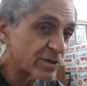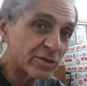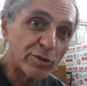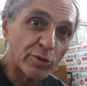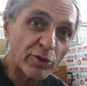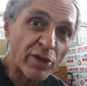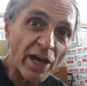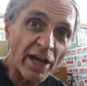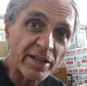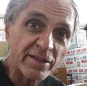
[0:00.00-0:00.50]

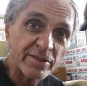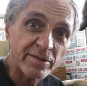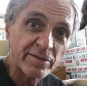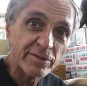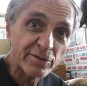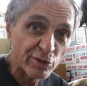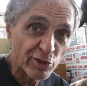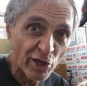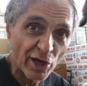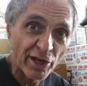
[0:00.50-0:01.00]
you got
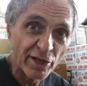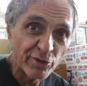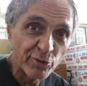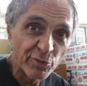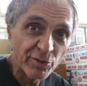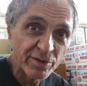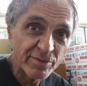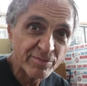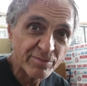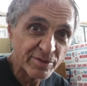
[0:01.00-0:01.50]
to
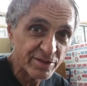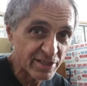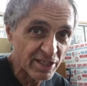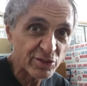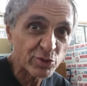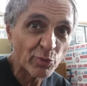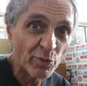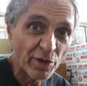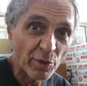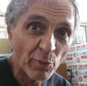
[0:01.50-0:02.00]
do it, because
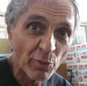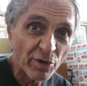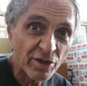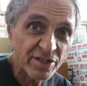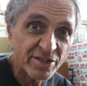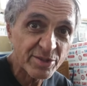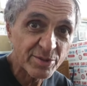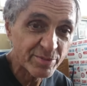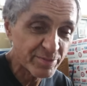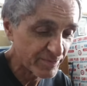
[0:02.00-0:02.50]
that's the way it
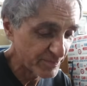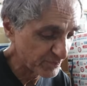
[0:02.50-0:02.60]
works.